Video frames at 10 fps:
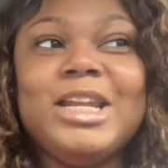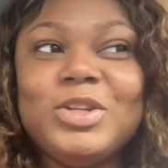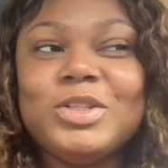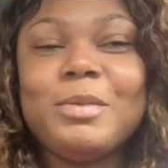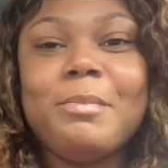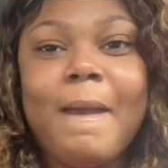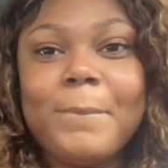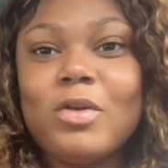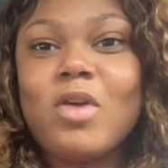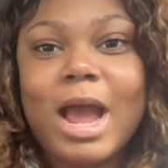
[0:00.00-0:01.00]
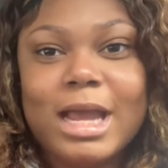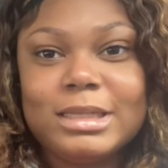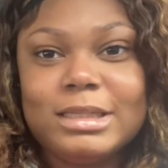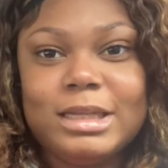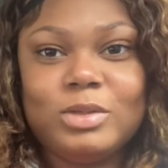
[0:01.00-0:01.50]
to
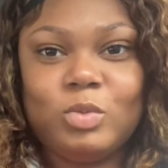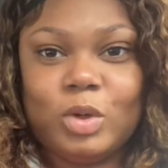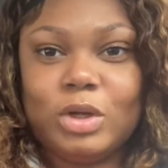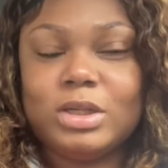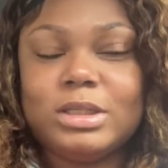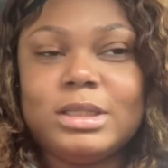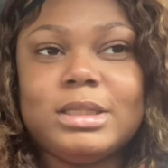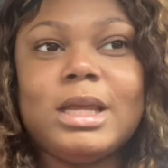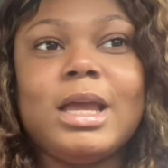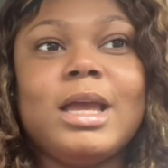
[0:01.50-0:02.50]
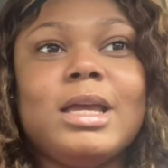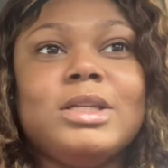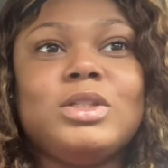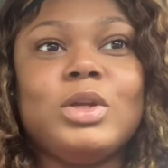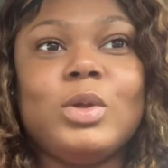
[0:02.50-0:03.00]
memorize these words.
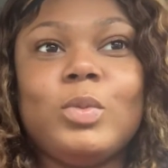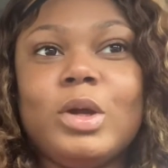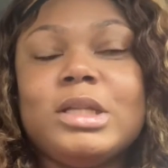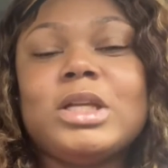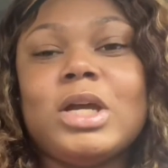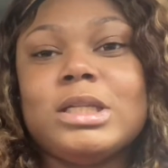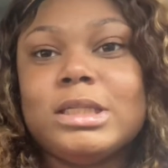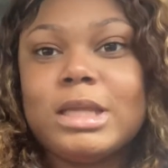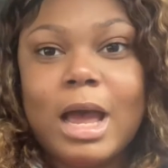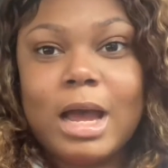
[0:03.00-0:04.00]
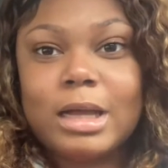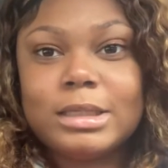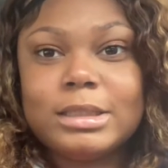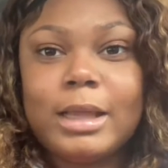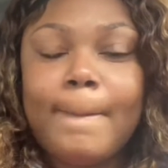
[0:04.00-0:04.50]
So the words are
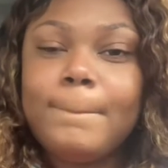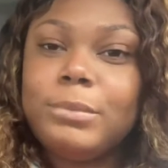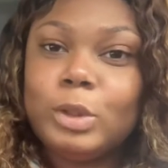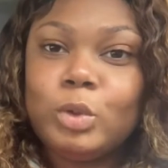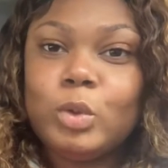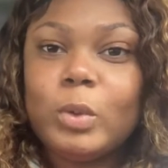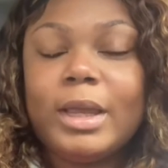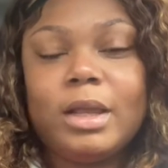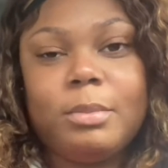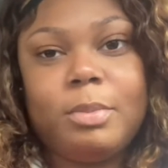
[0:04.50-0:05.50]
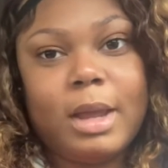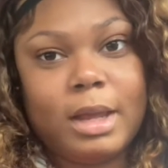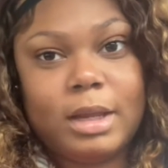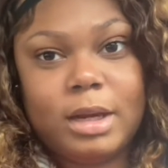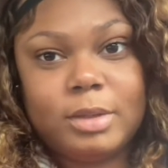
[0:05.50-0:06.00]
socks, blue, and
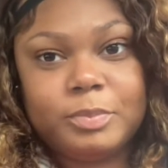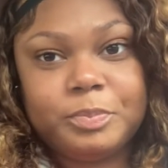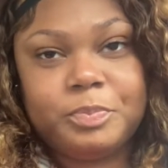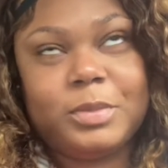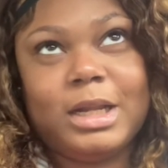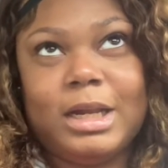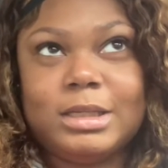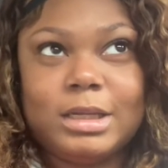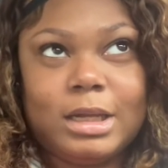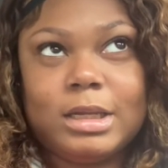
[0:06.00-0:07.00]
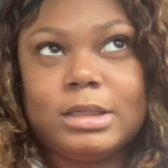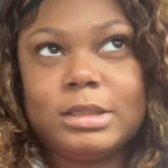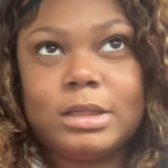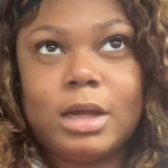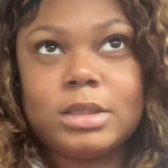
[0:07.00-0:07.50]
bed. And then they say it,
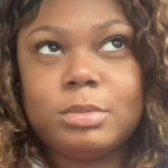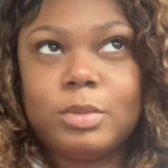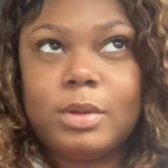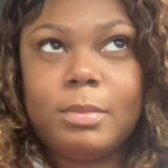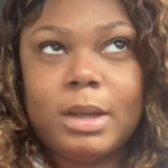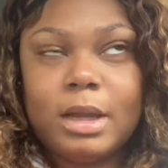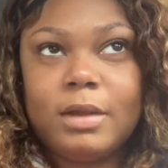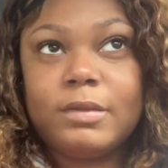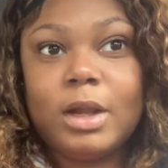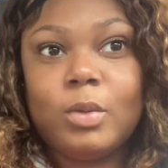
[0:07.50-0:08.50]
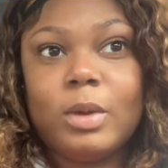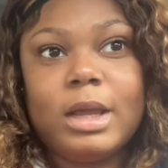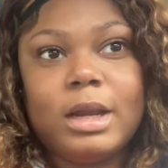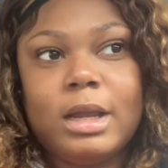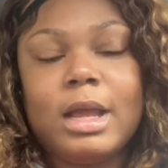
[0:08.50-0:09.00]
socks, blue, and bed. If they don't
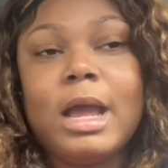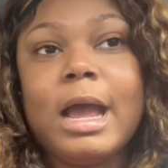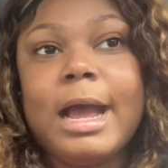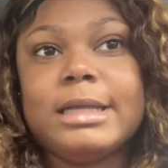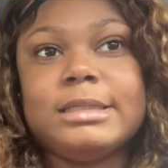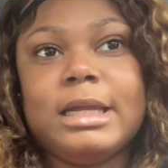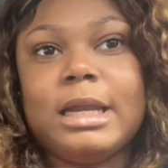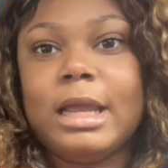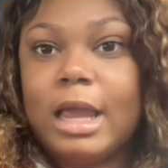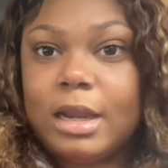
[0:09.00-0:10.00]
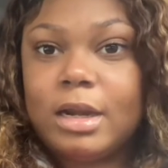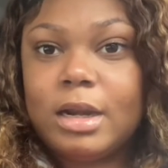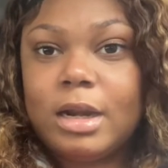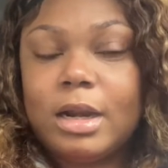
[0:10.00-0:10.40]
get it, I say it again,